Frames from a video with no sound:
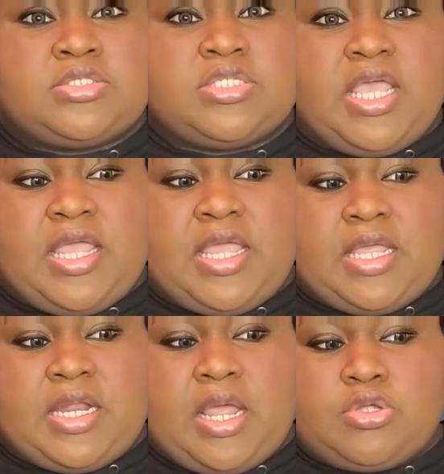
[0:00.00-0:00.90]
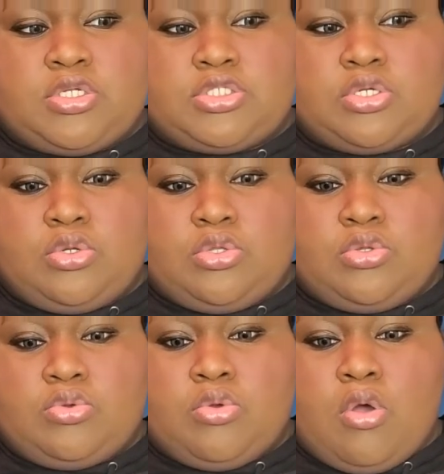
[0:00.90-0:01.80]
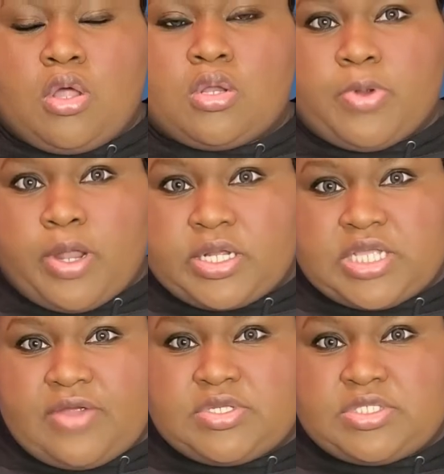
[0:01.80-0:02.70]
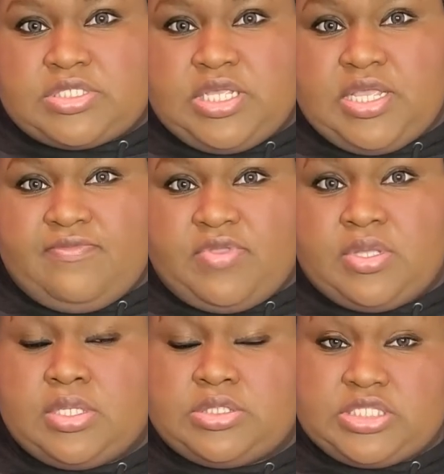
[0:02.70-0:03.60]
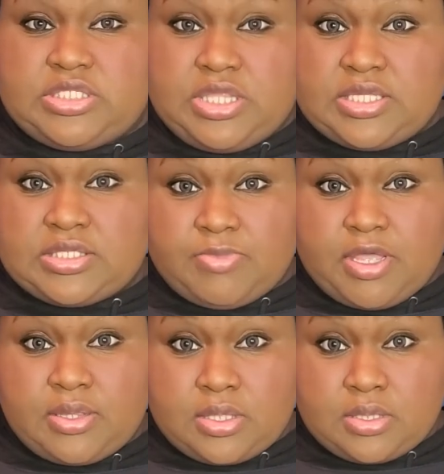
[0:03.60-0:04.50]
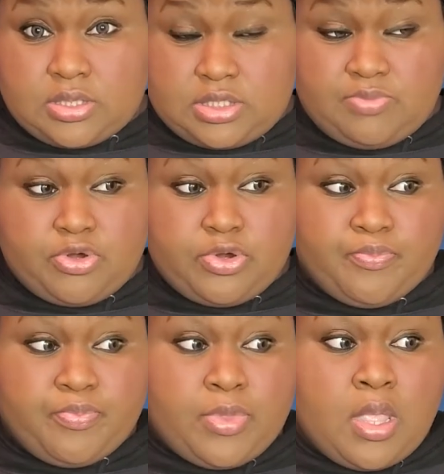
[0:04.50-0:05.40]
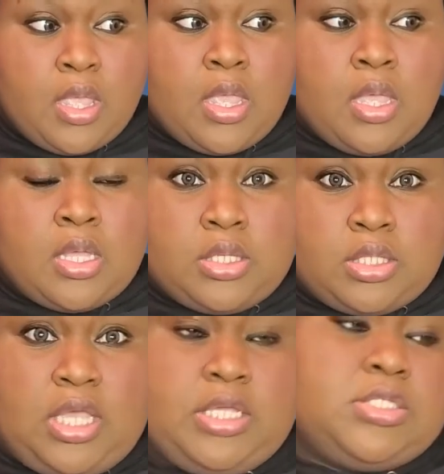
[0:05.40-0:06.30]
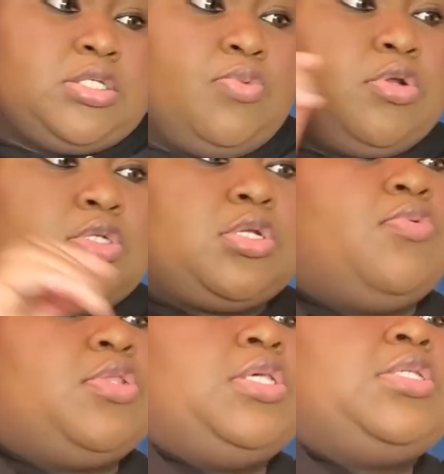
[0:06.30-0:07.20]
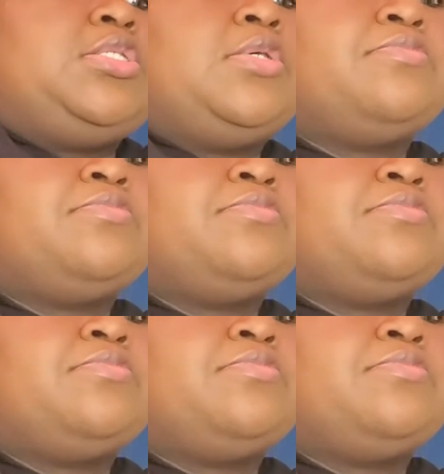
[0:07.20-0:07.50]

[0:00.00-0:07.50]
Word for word: And I'm going to show you all the products I received just this month, December. Okay, so we're going to start with this.